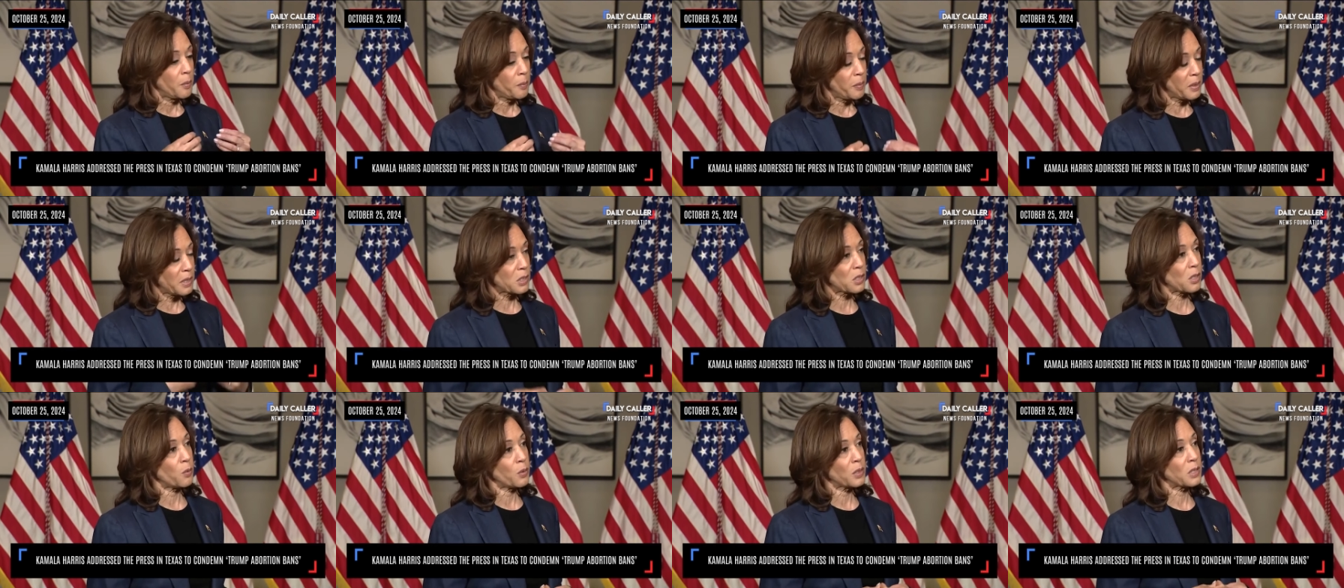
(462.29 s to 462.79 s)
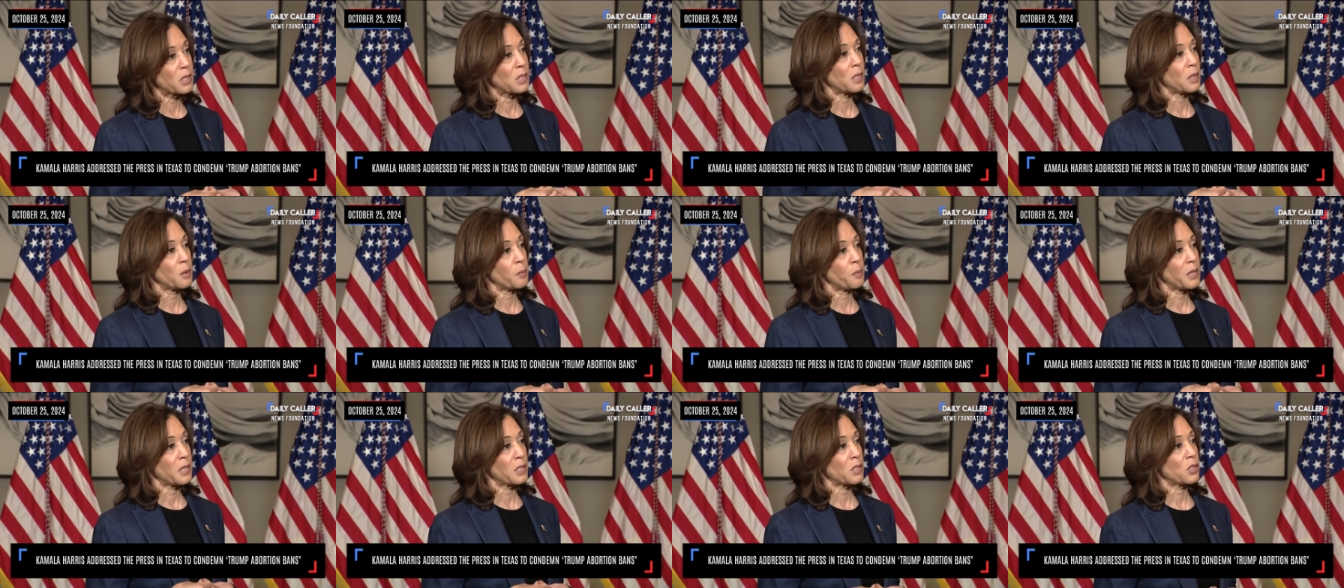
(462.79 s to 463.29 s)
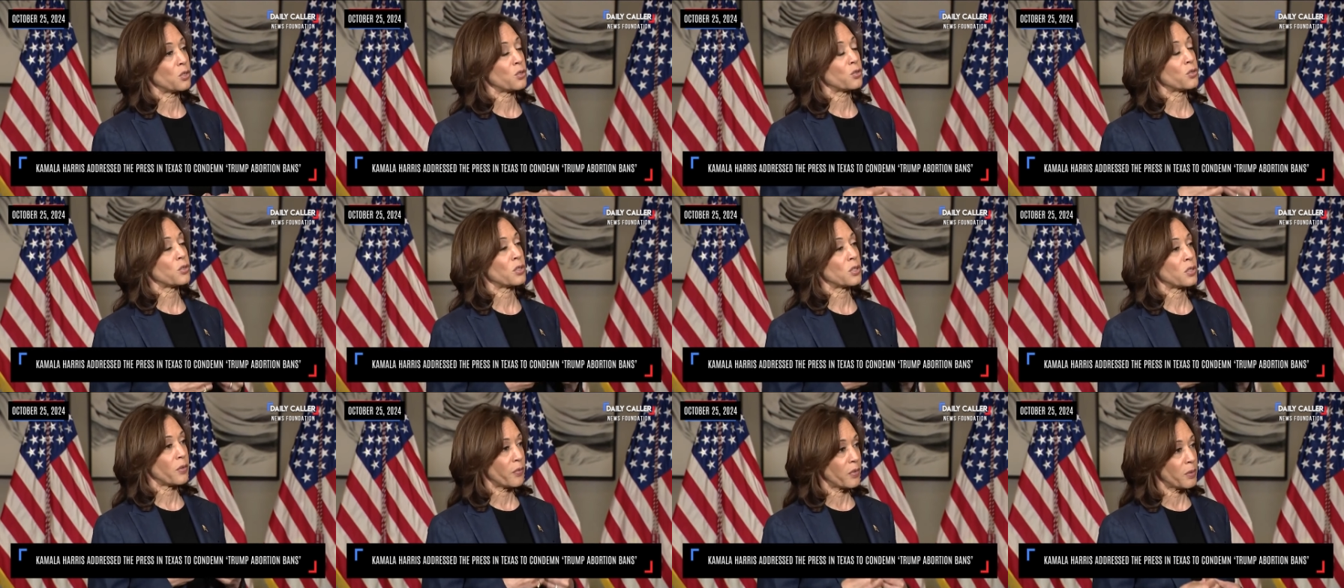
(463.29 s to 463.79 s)
based on what's in the best
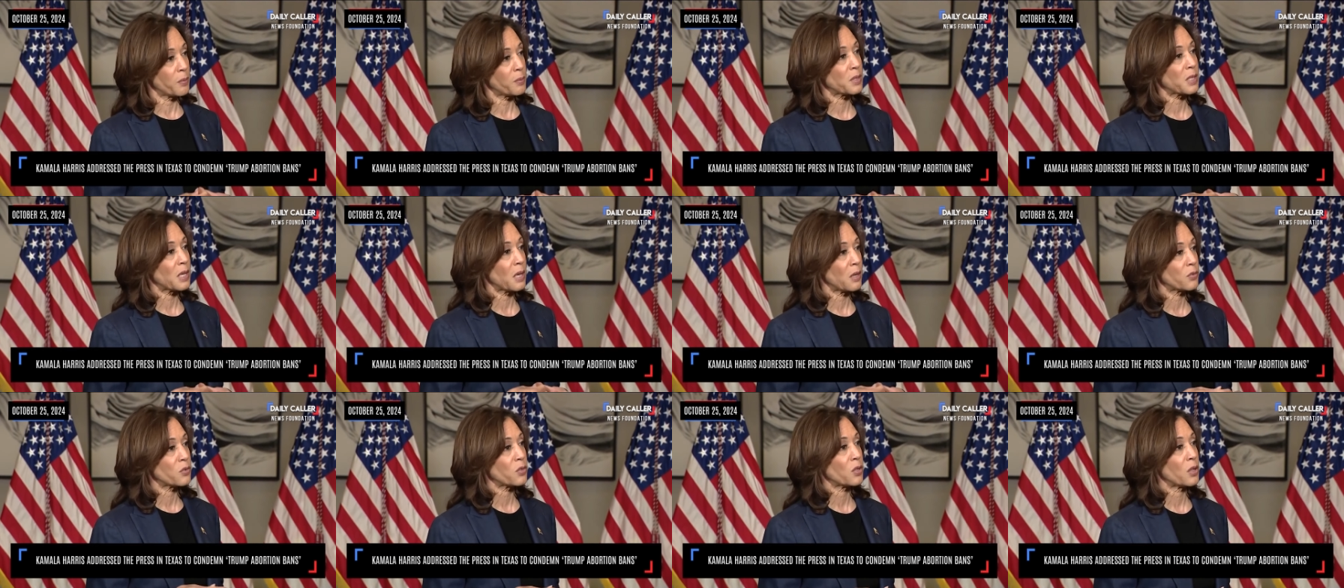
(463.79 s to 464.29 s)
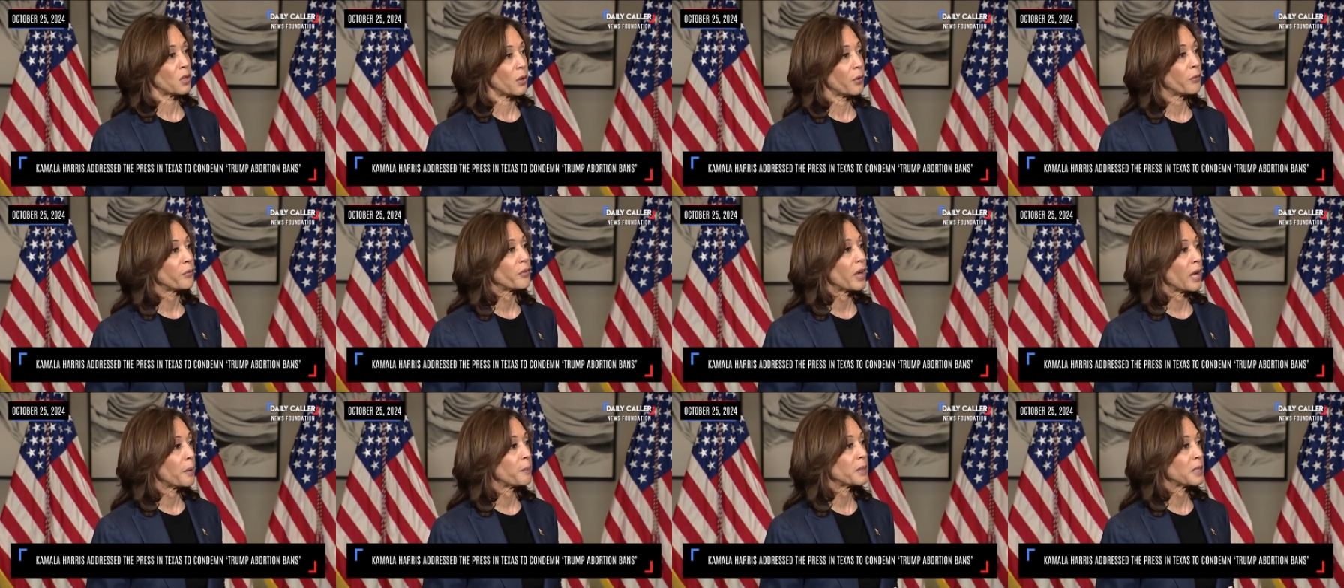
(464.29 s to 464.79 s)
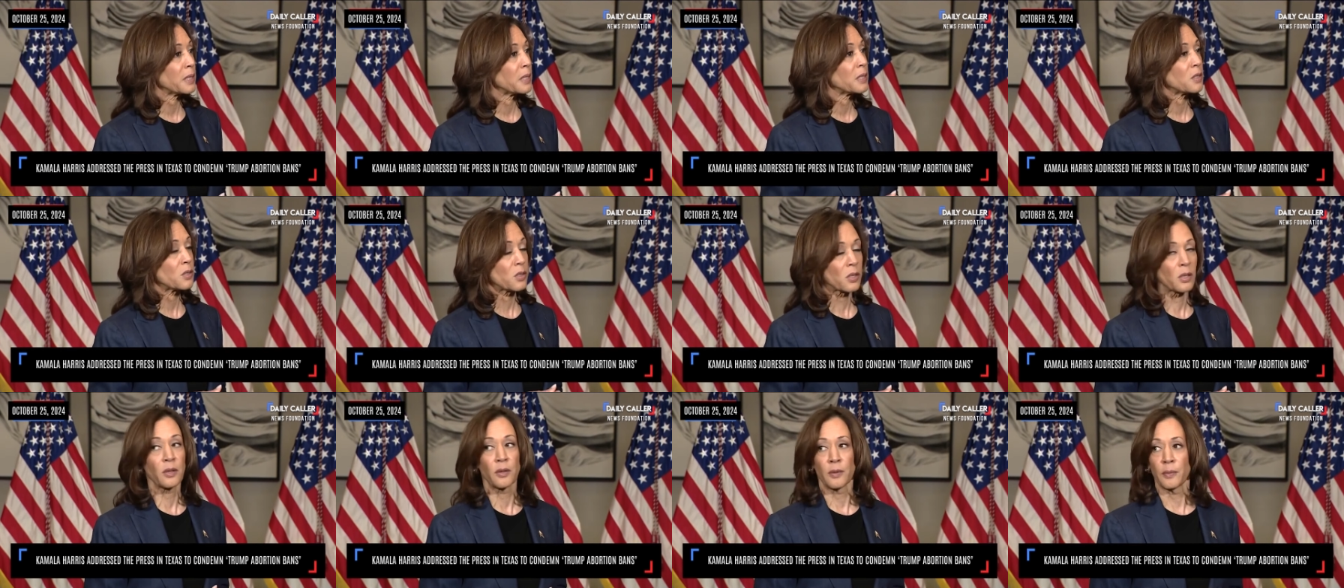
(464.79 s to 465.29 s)
interest of themselves and their
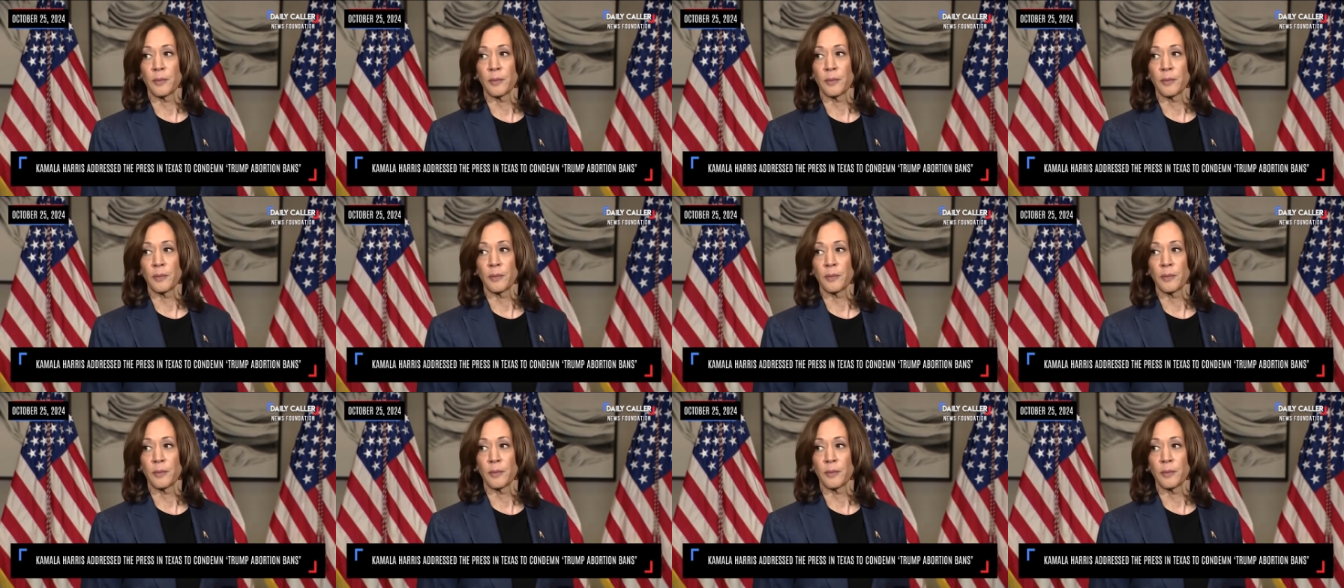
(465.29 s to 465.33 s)
families.